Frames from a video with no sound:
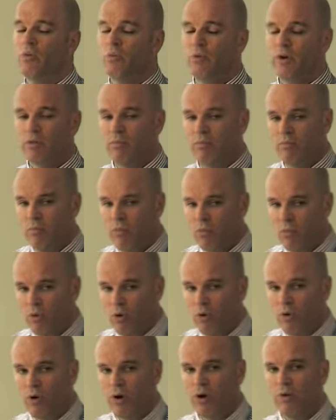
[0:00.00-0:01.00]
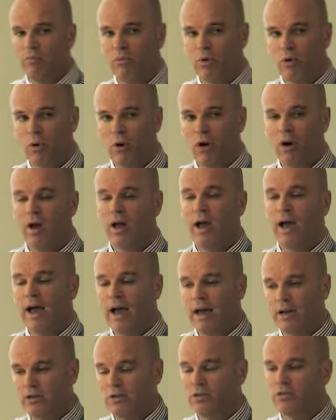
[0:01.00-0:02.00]
with more more
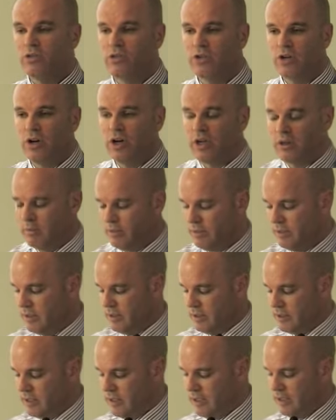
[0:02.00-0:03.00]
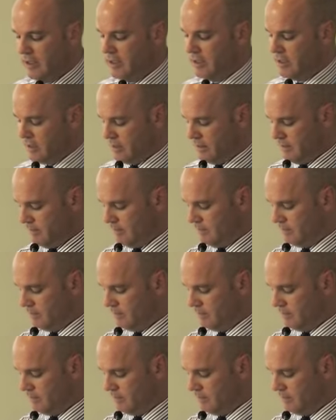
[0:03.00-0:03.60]
adult type disease.